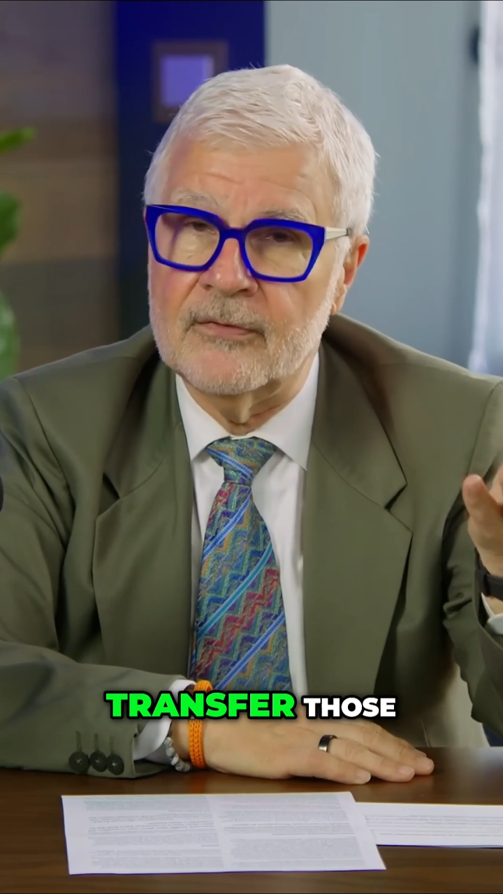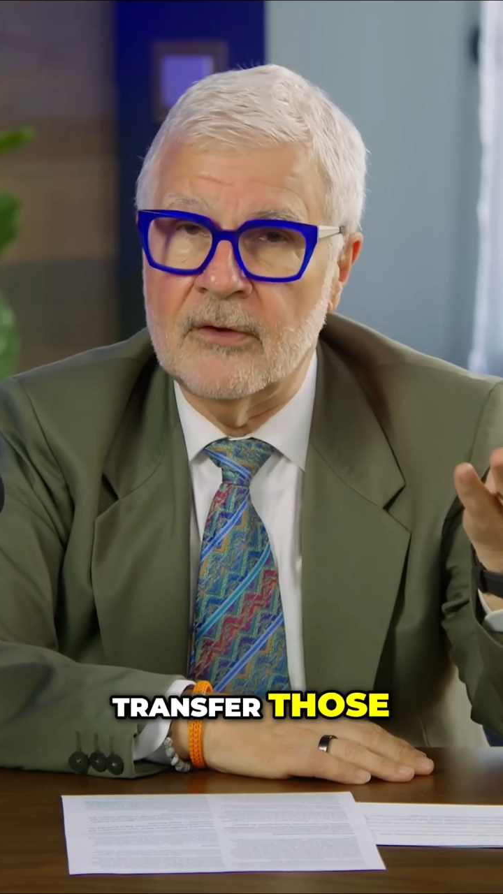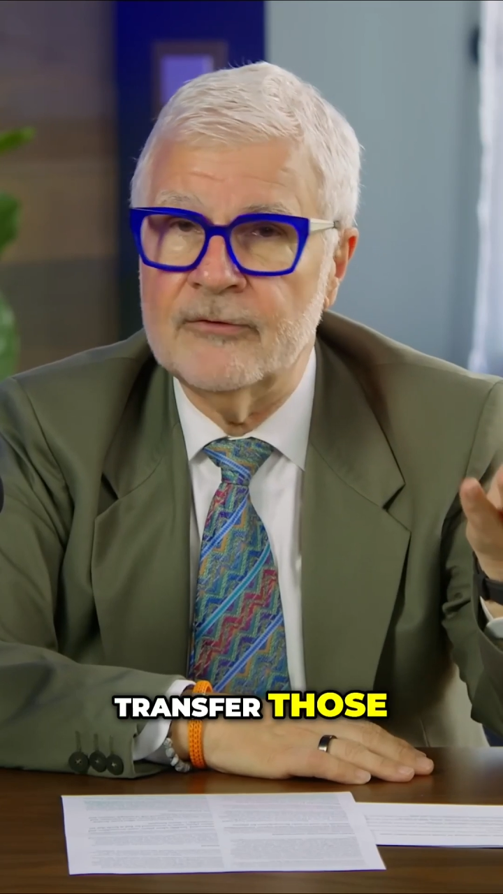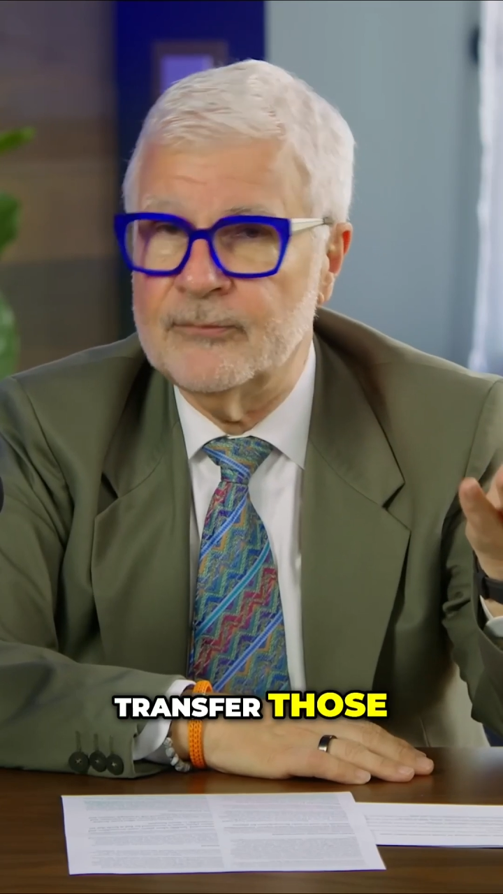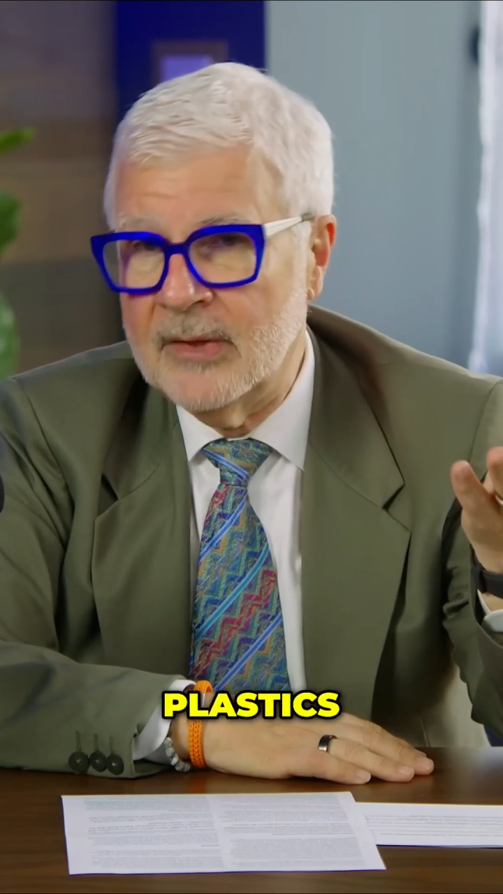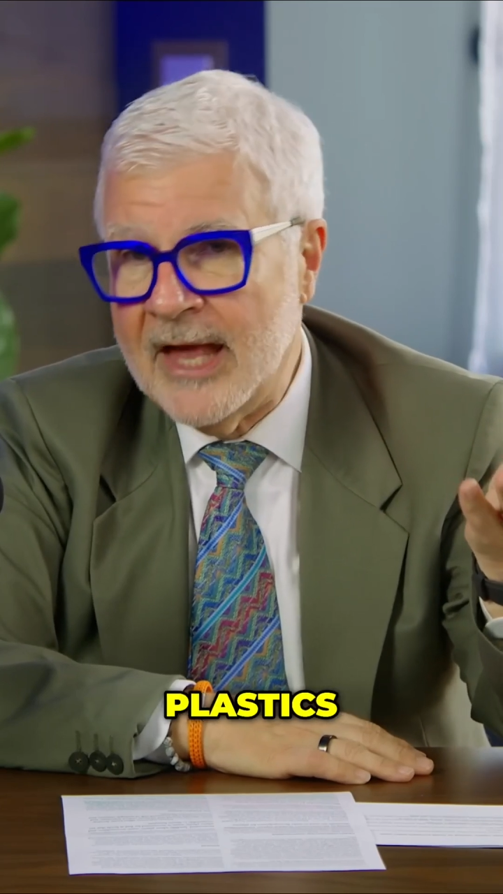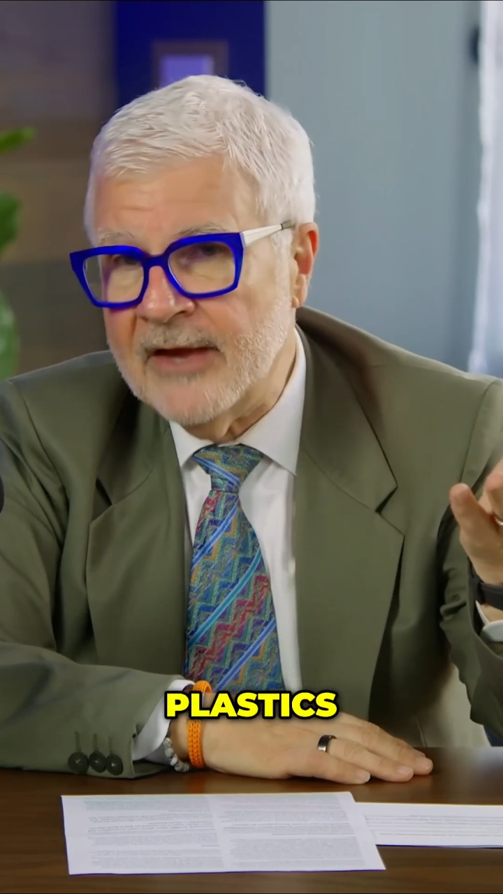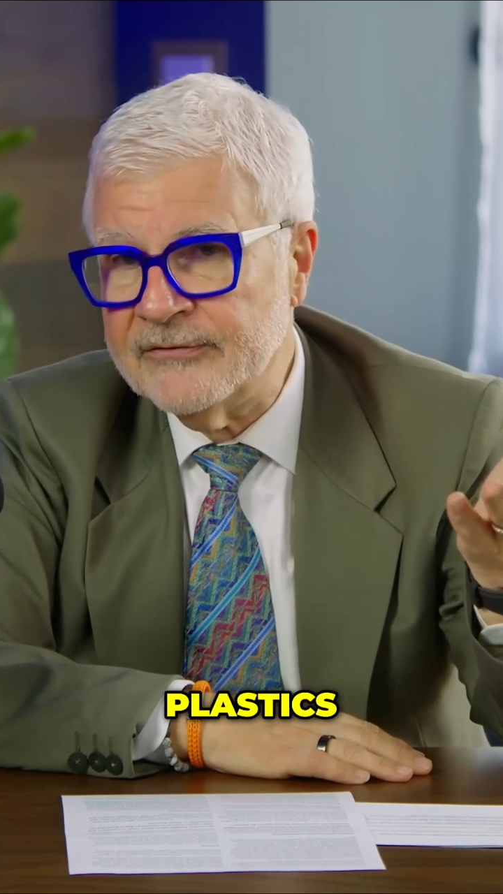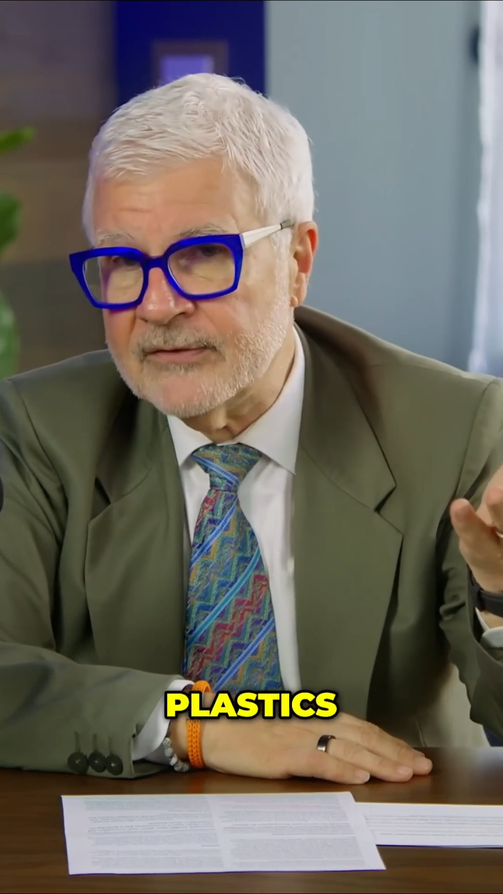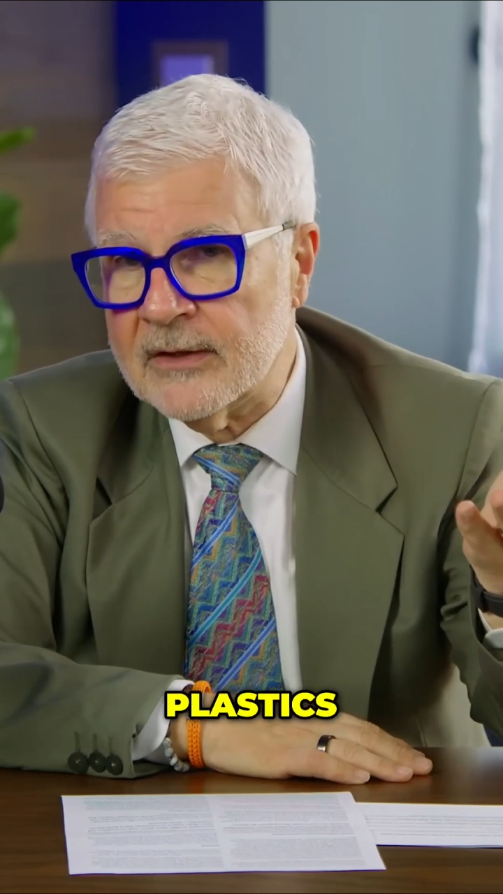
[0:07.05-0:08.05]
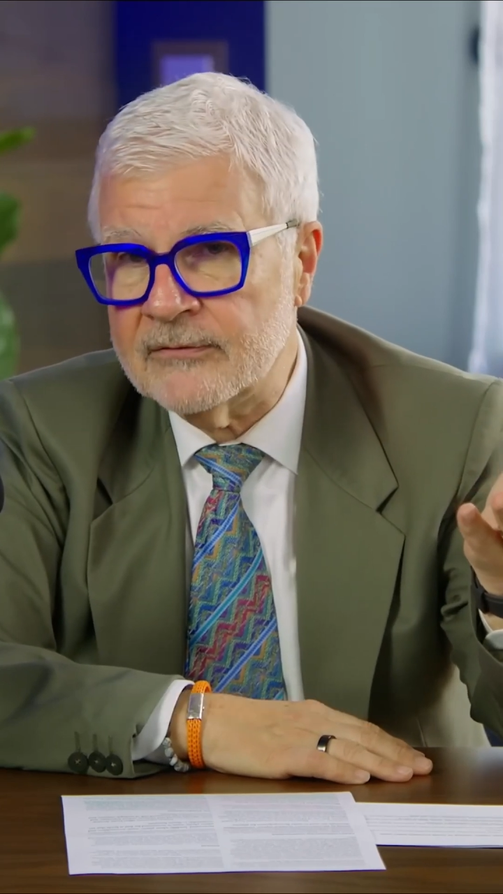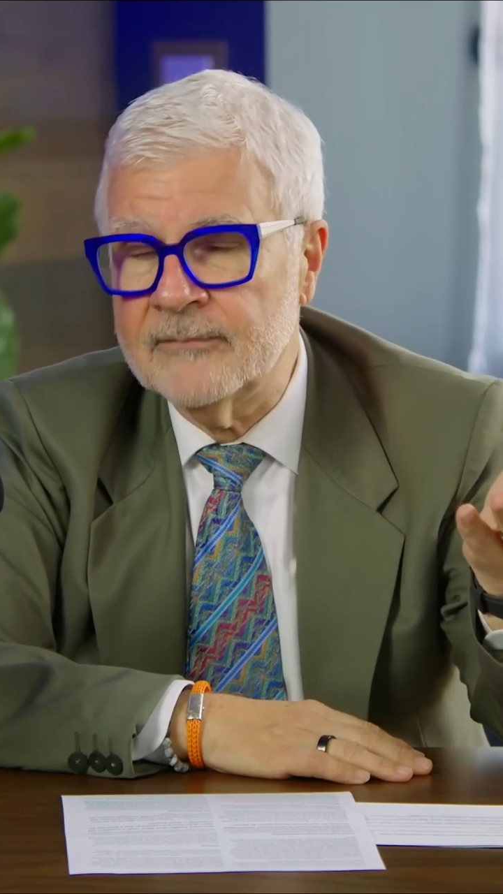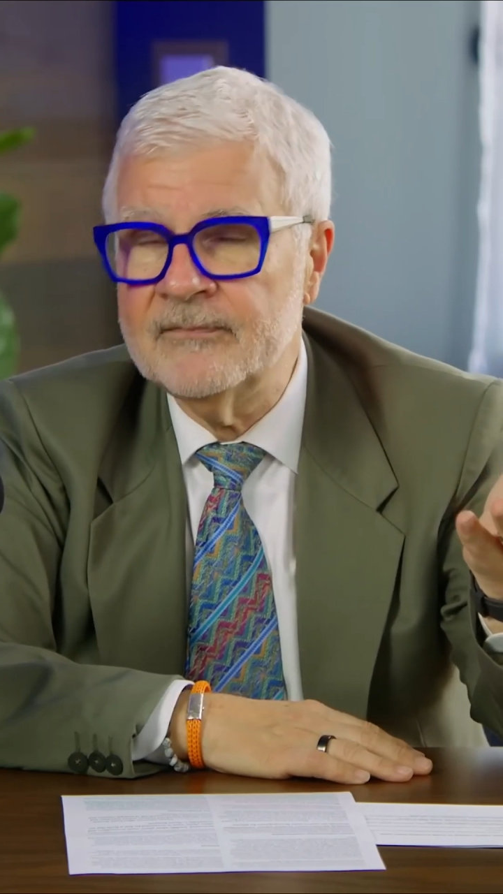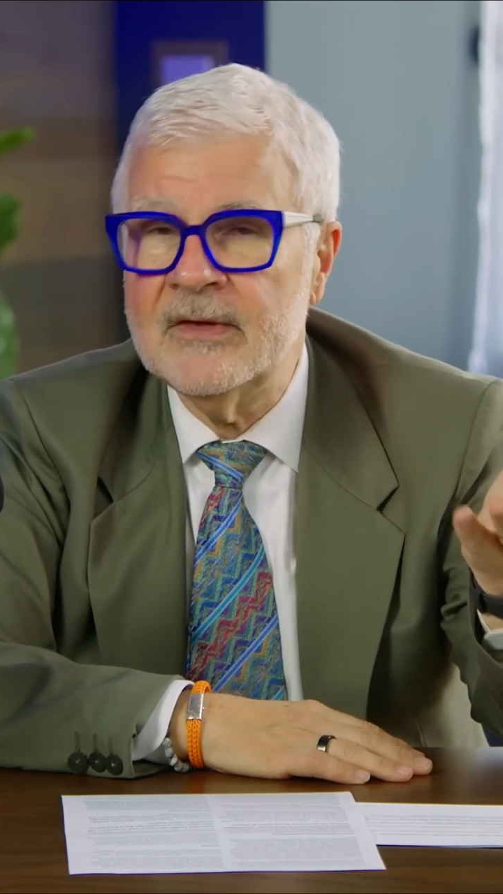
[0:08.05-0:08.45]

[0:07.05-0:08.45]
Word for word: those plastics